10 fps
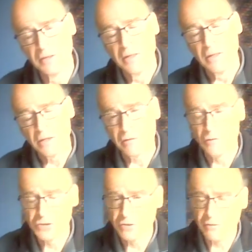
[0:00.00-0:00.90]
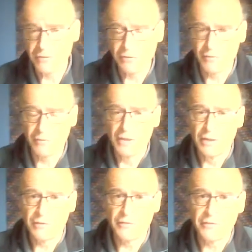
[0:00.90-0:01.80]
Of course, the
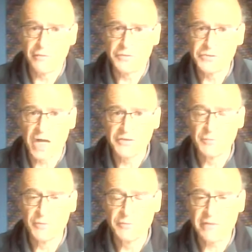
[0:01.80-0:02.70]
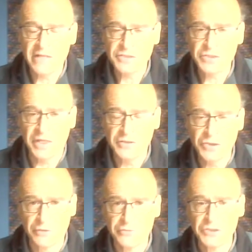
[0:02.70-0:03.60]
Zionist movement at that stage
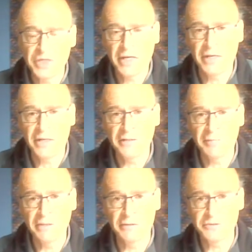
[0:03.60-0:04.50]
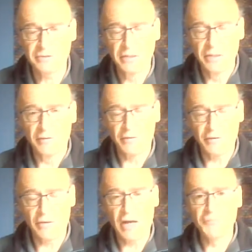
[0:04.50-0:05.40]
showed its hand, because
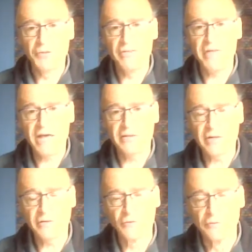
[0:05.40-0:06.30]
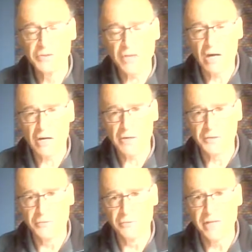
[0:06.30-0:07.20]
up till then, it had always
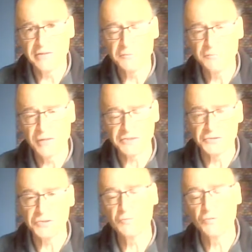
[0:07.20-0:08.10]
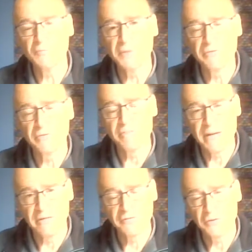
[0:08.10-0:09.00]
argued that its presence would be to the benefit